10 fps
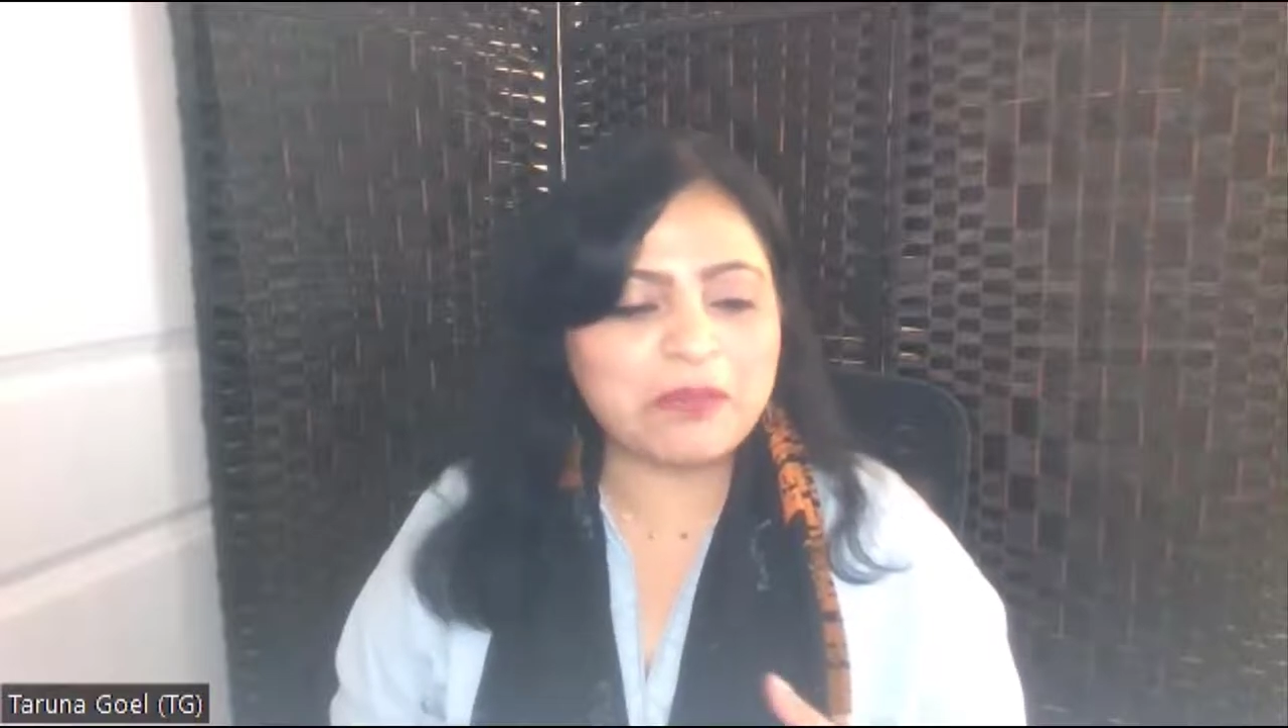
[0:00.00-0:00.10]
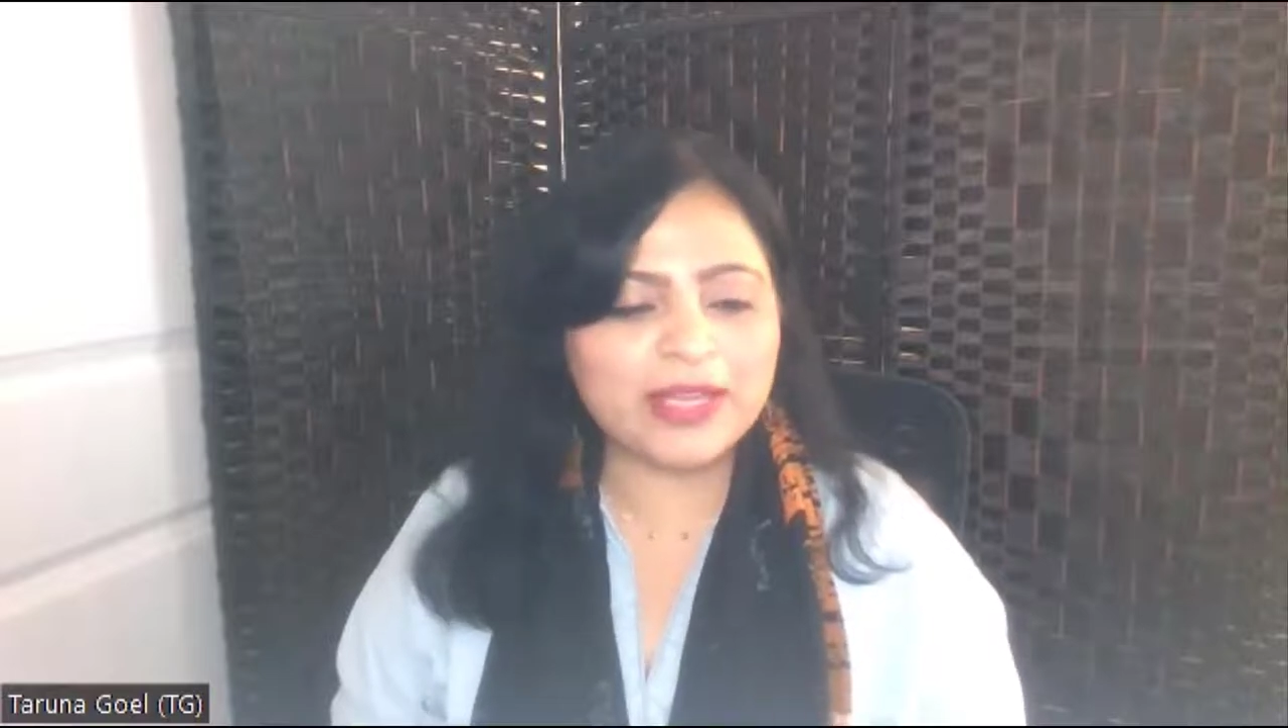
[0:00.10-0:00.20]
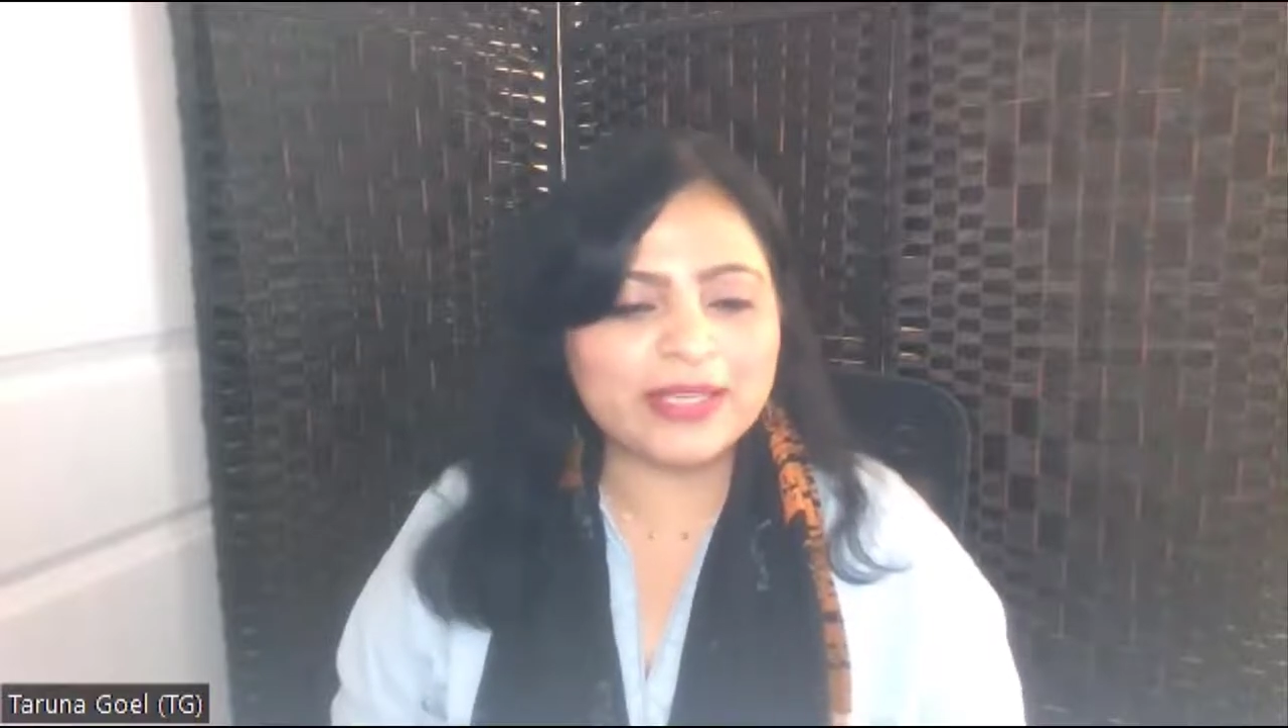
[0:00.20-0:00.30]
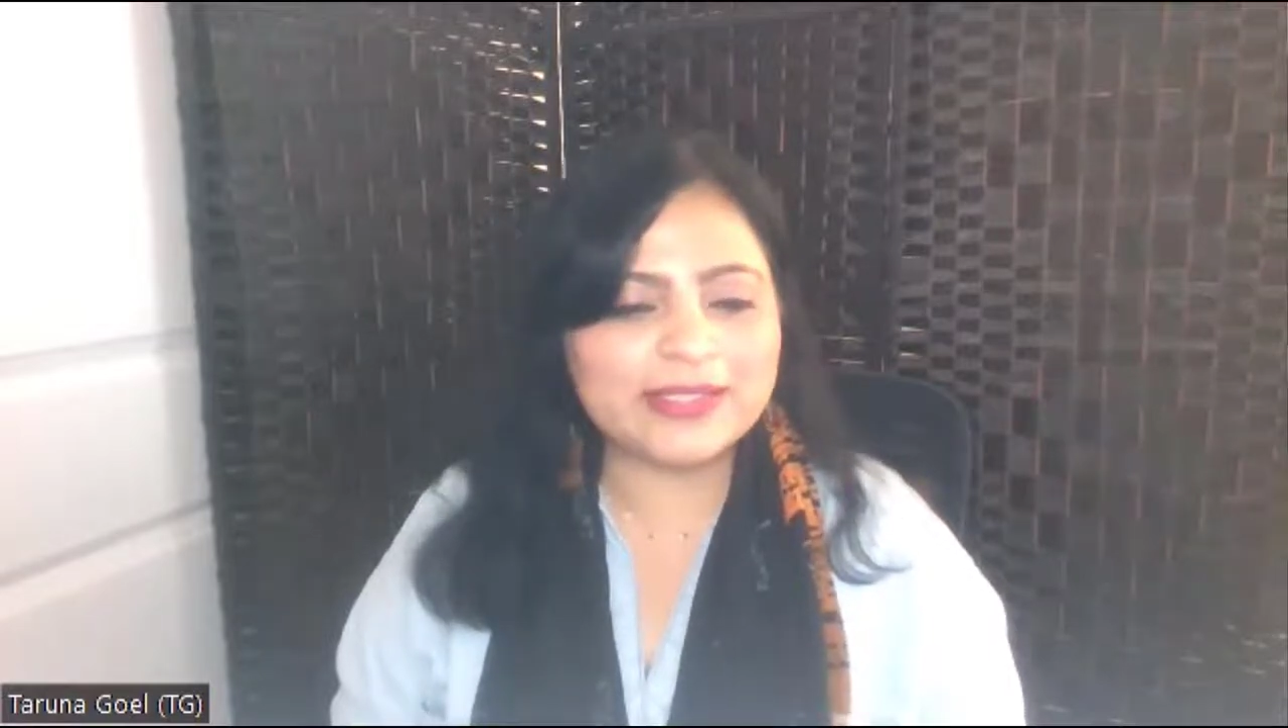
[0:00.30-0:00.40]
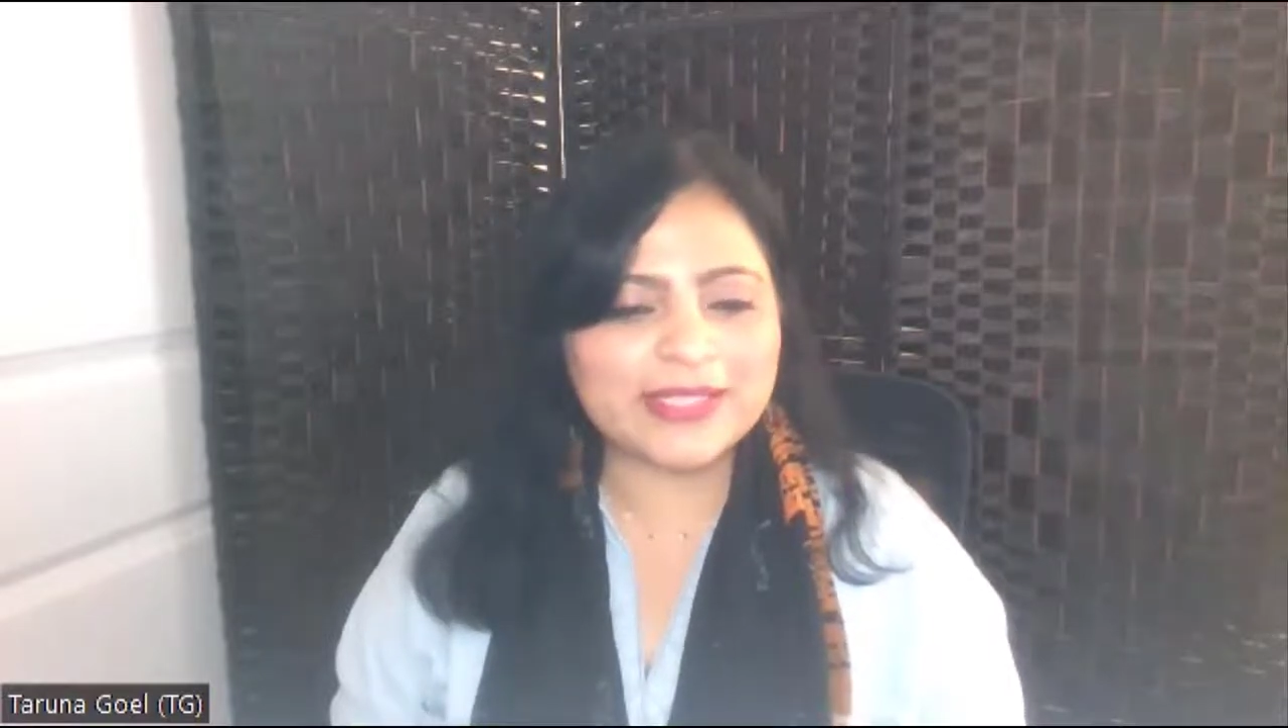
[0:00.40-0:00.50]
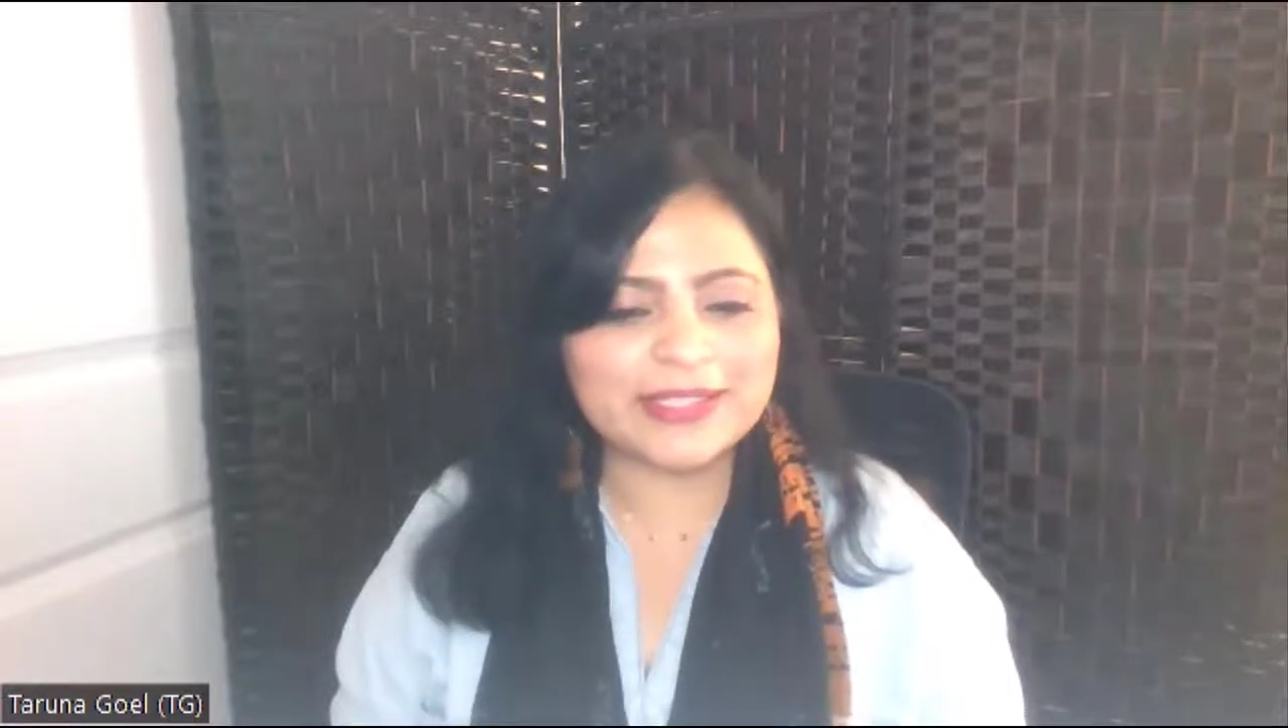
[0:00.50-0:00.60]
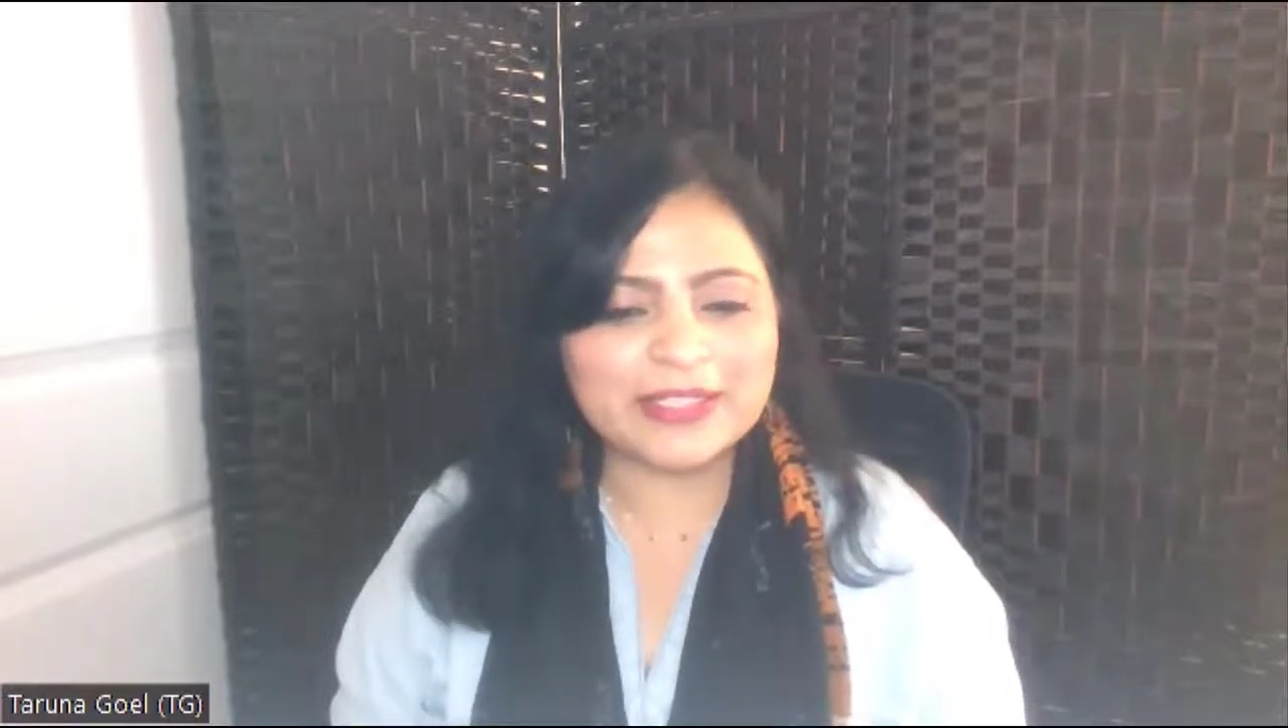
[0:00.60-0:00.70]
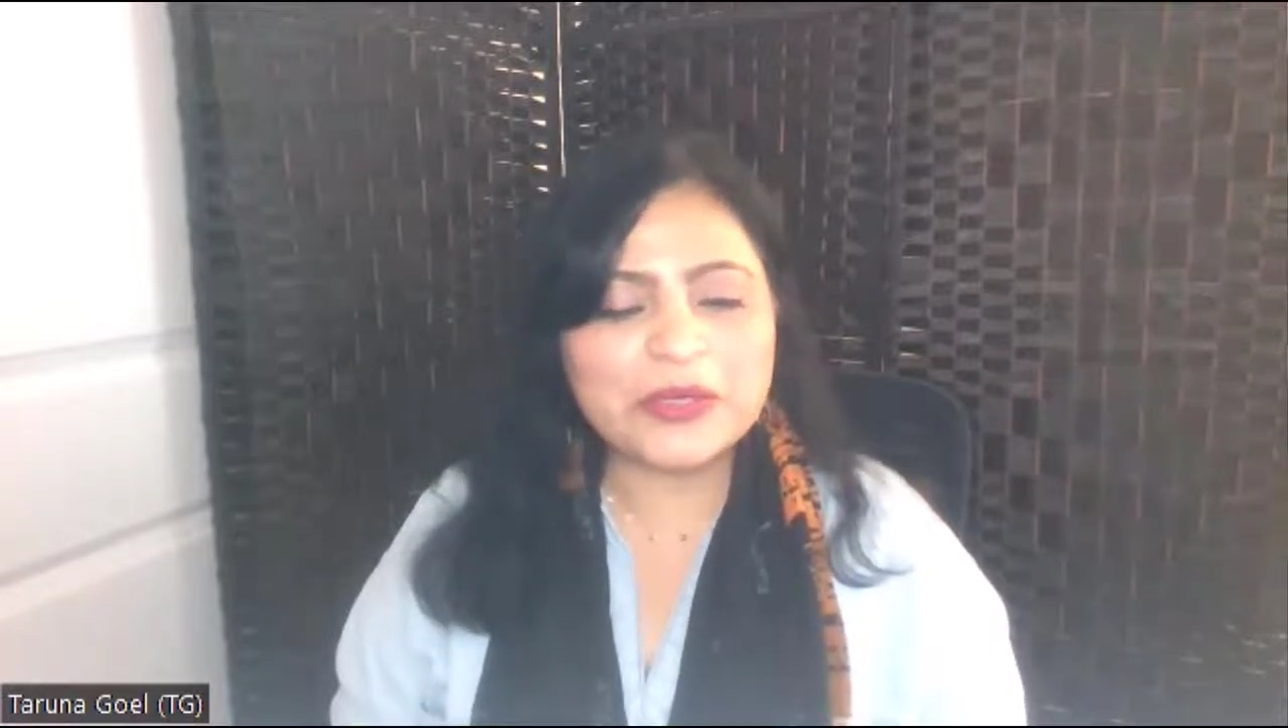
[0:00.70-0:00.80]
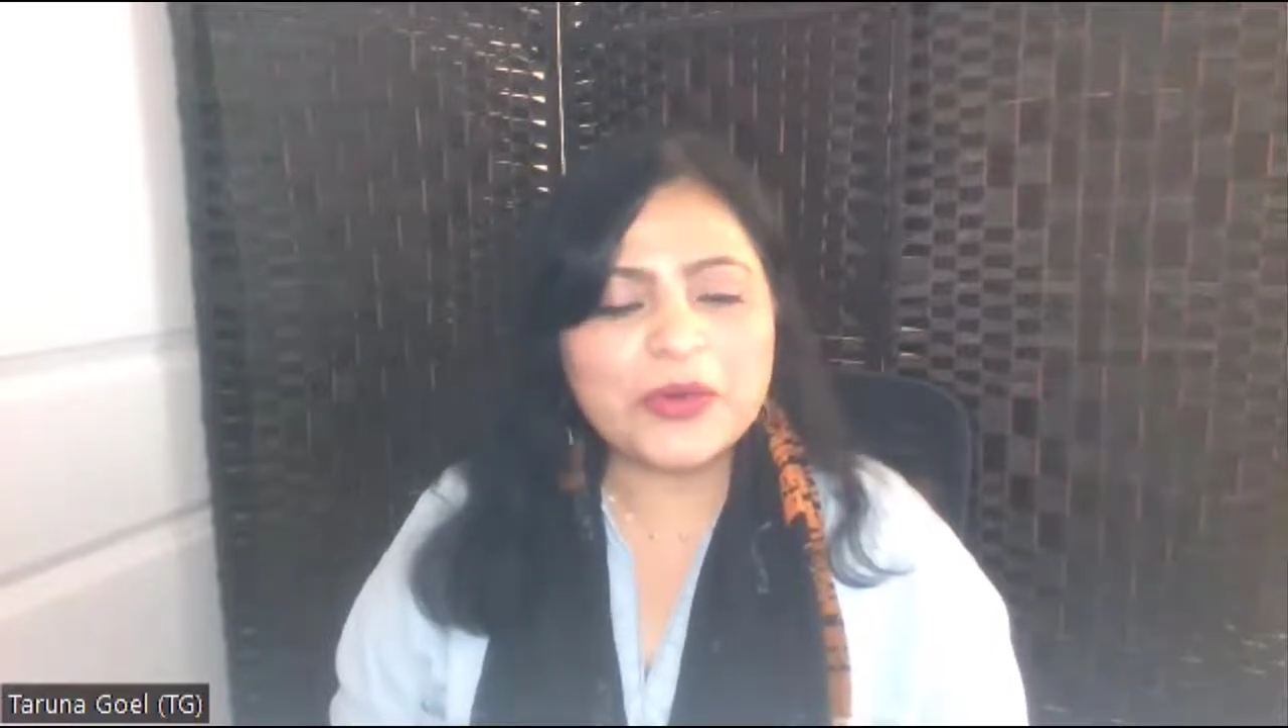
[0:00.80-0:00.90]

blunt and